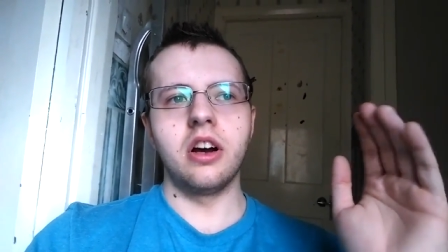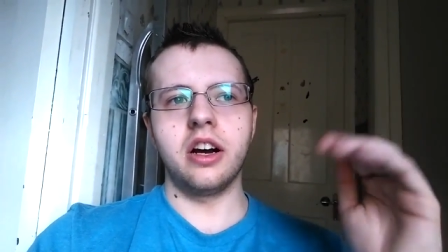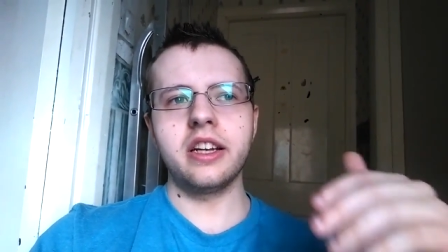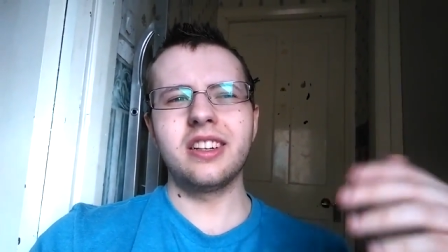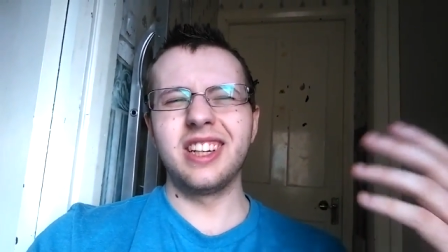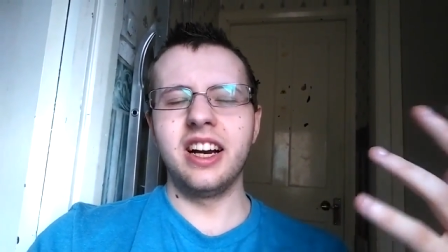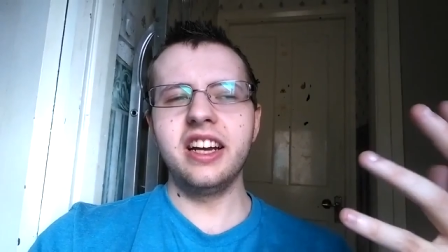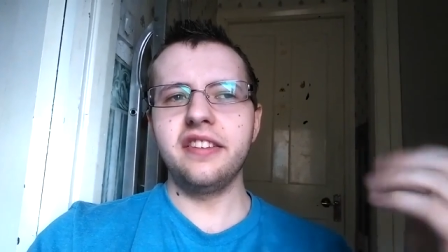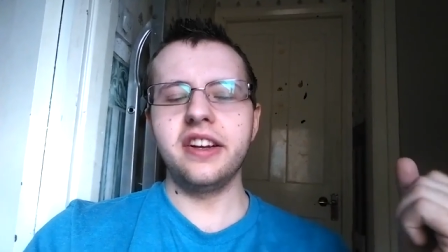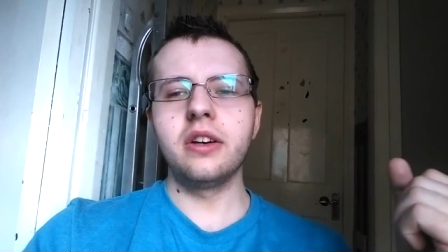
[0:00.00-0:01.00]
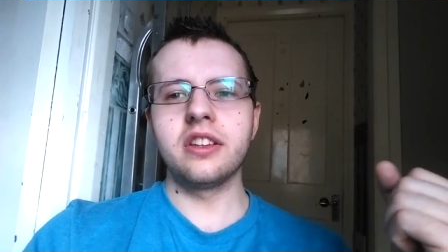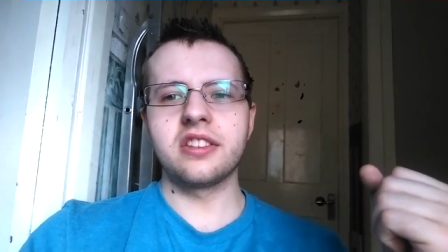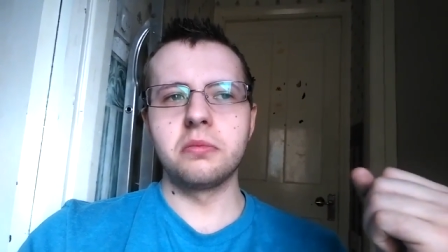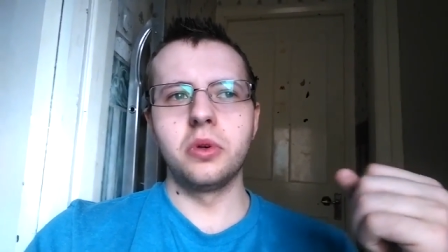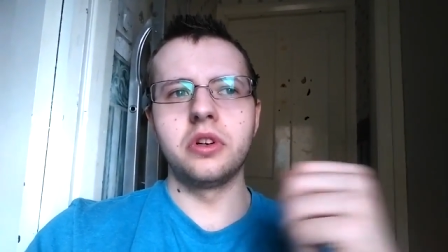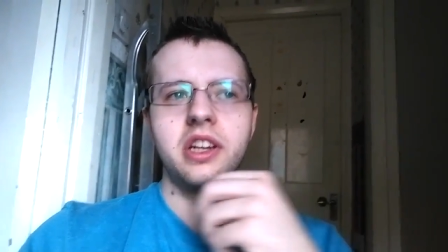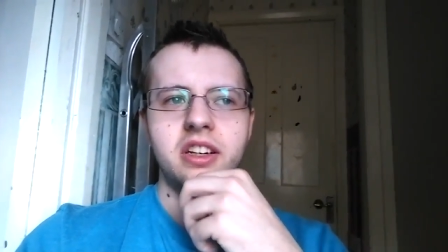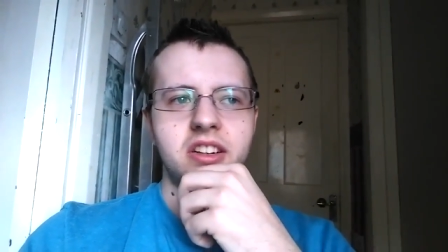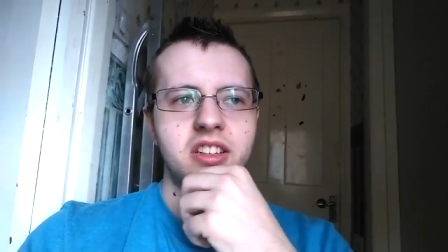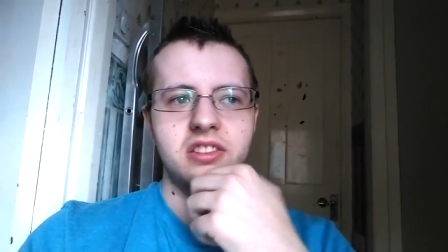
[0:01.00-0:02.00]
I kind of felt it this
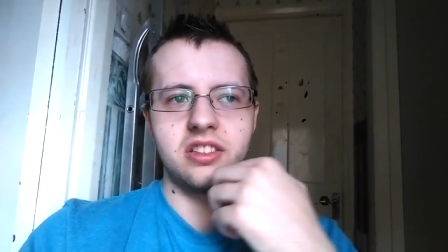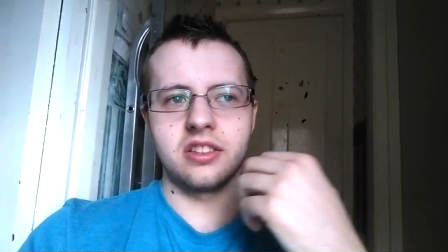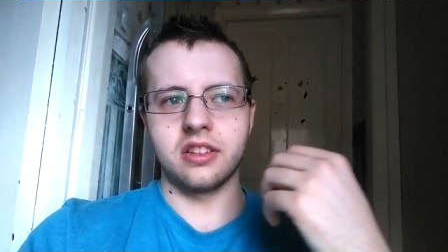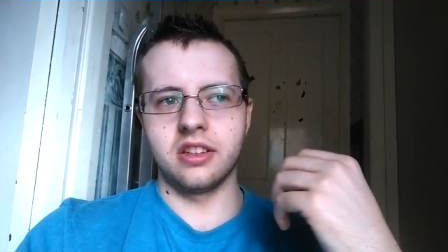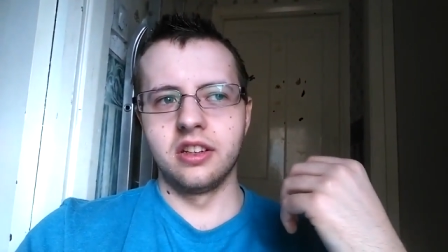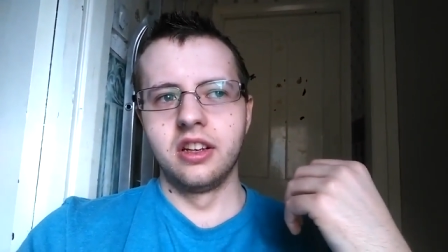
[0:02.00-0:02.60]
morning because